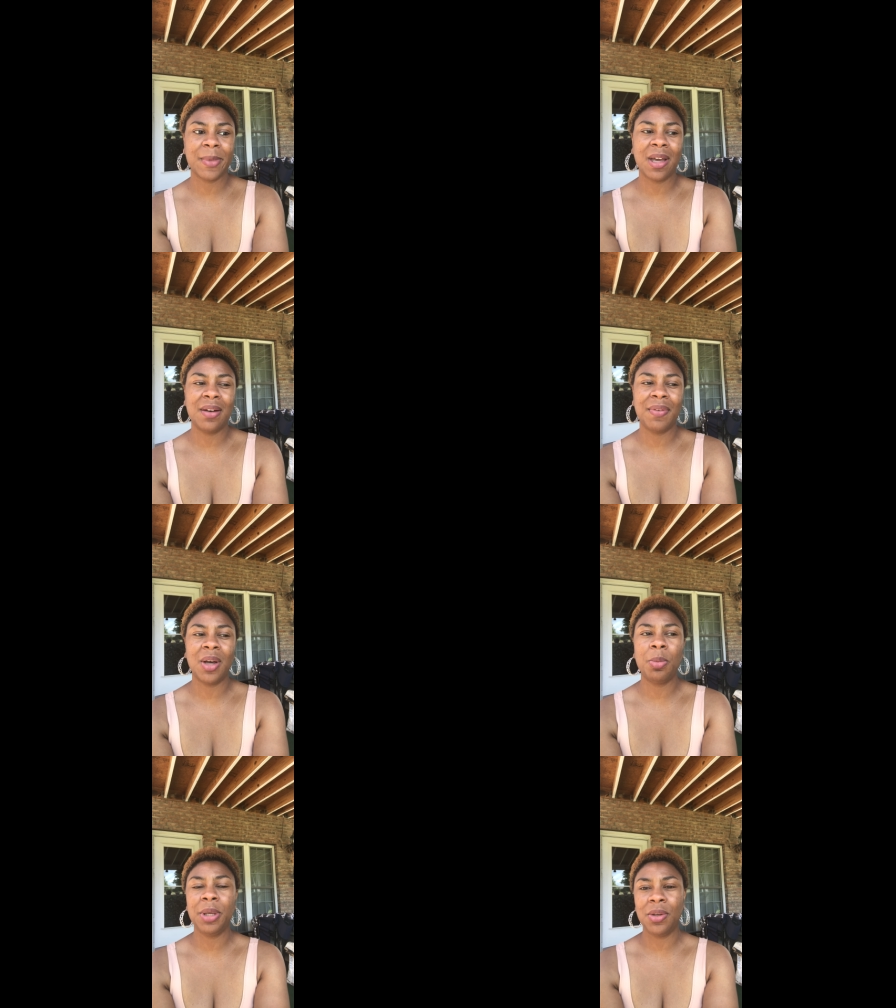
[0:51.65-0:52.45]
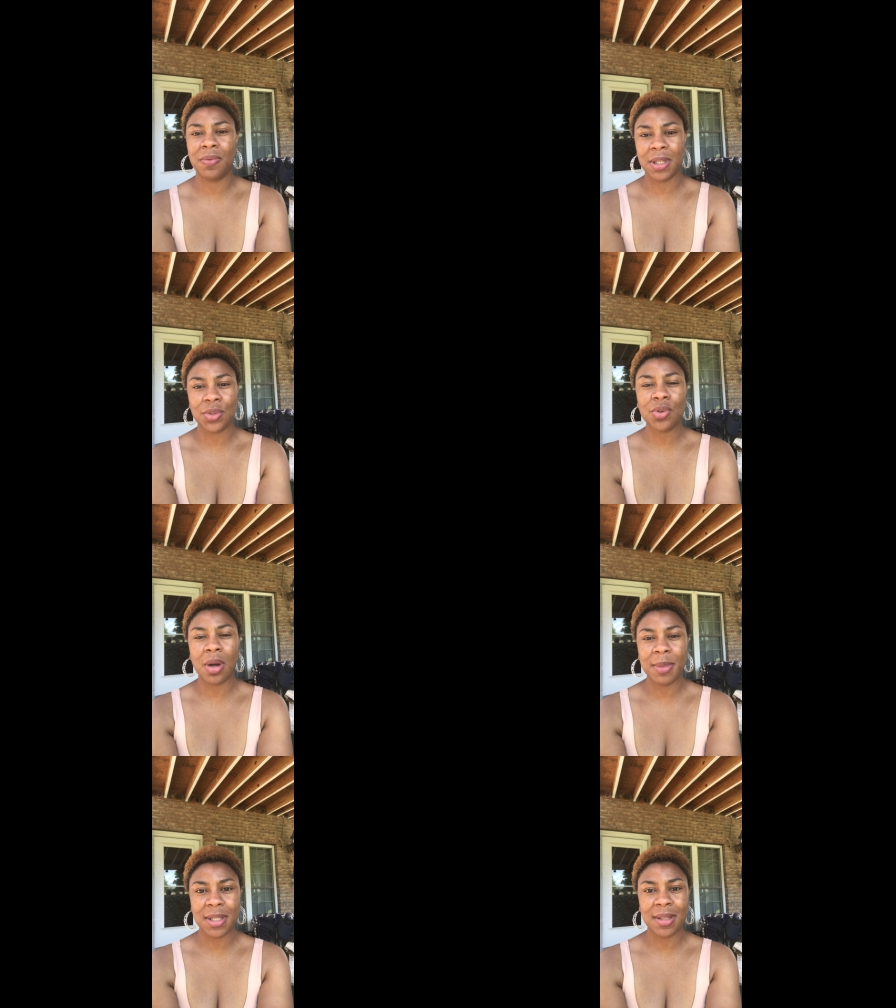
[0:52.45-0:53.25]
kind of helping you fix
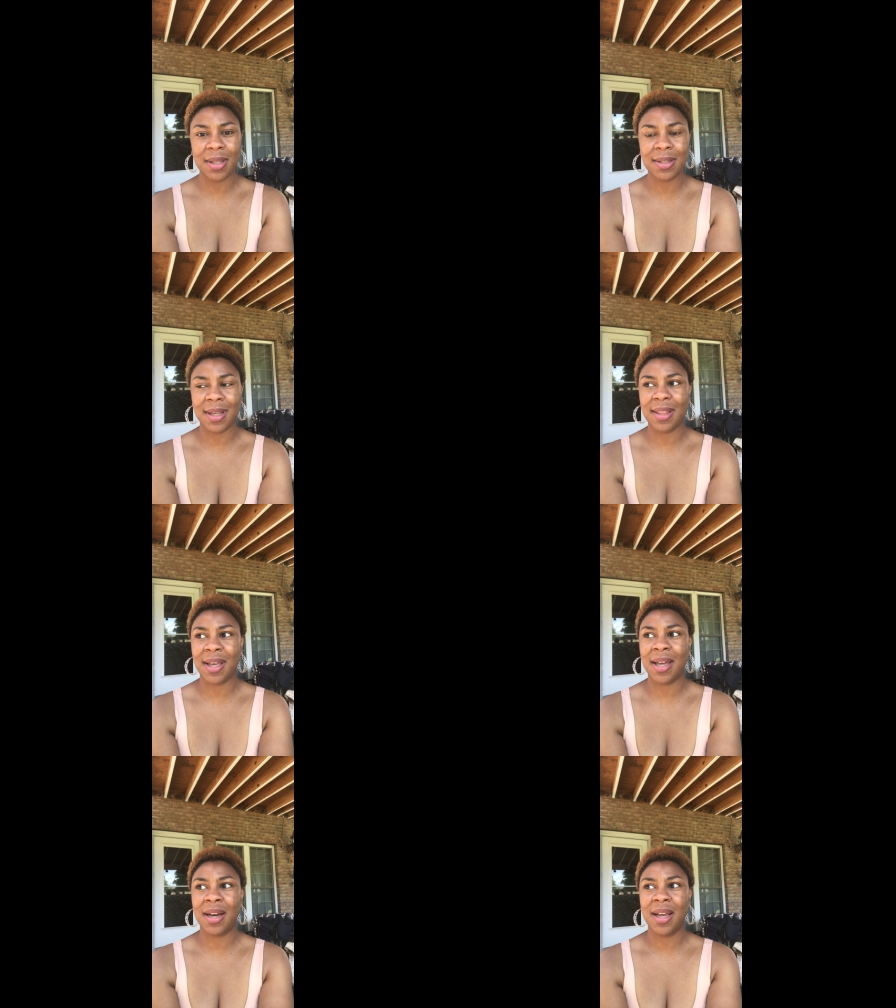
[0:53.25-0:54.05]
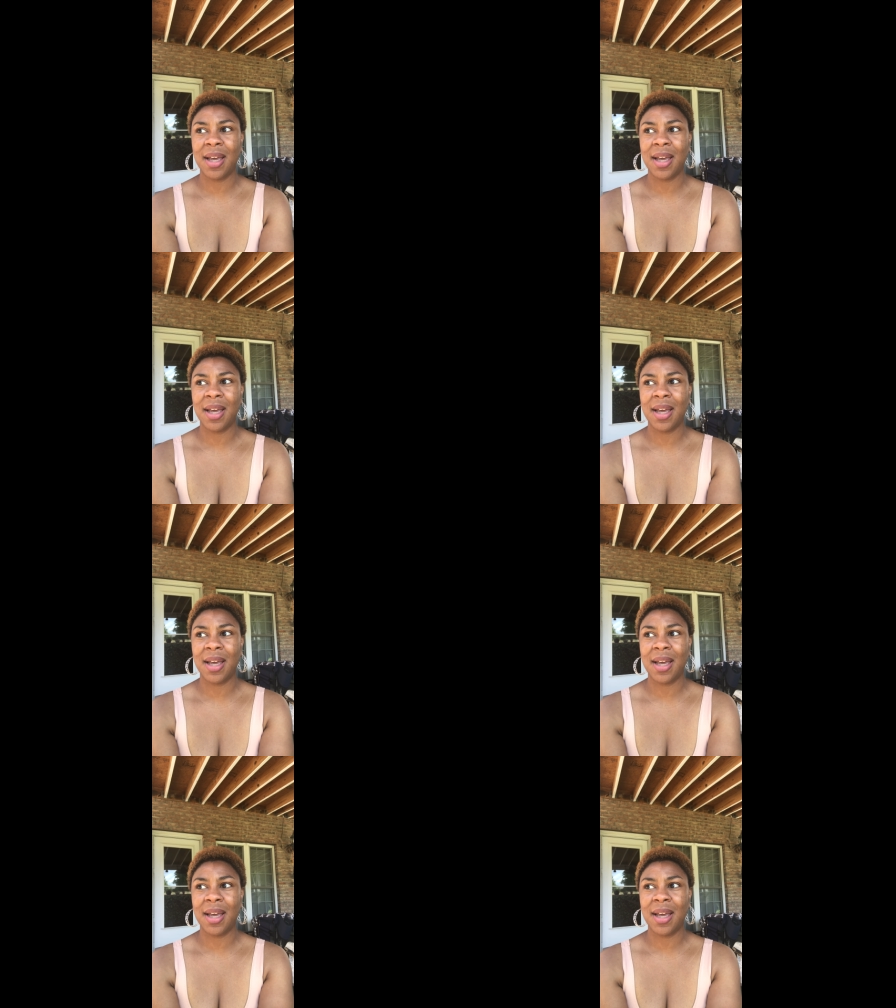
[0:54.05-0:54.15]
traumas and things like that,